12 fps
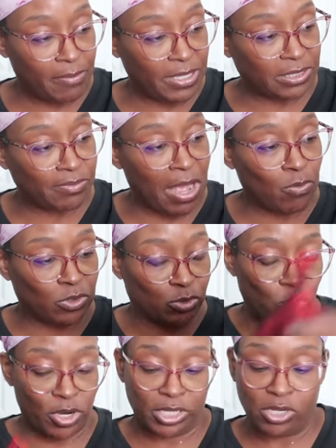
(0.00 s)
his mom
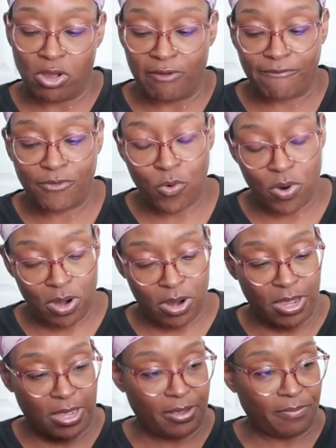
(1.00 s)
was working on for
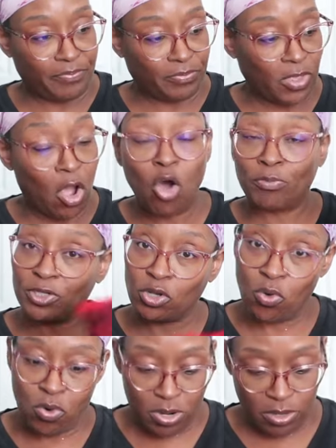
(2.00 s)
home
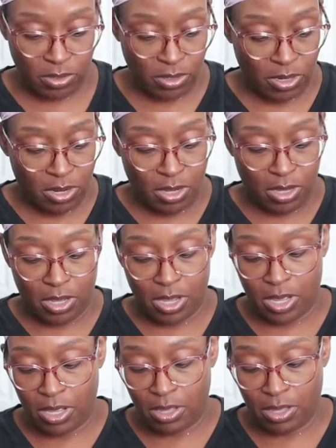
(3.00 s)
decor.
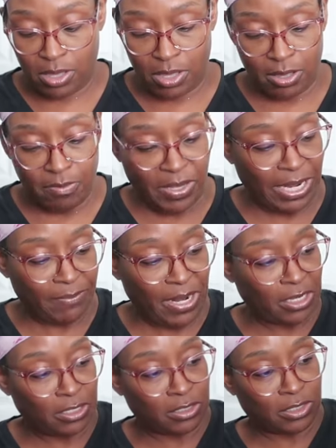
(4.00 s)
But I'm
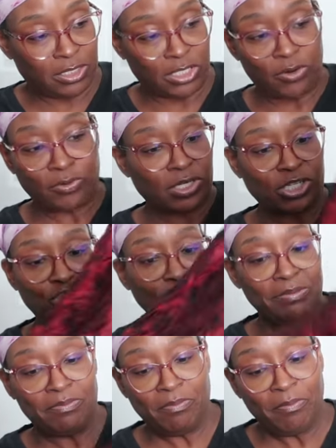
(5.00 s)
not certain because
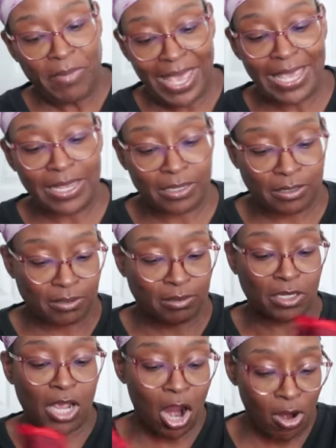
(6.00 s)
she made
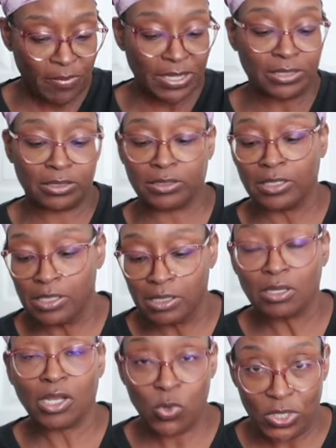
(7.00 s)
garments,
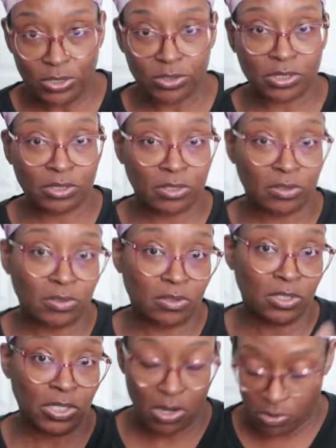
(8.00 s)
quilts,
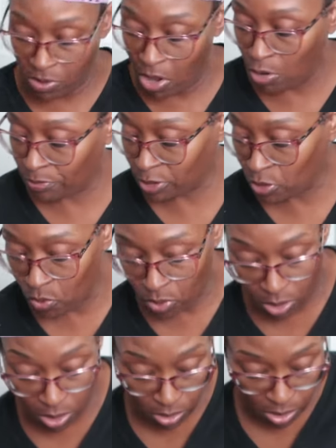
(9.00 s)
you know, home
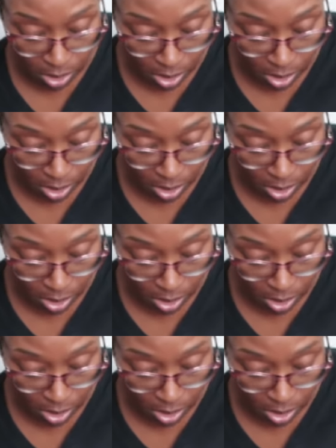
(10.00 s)
decor,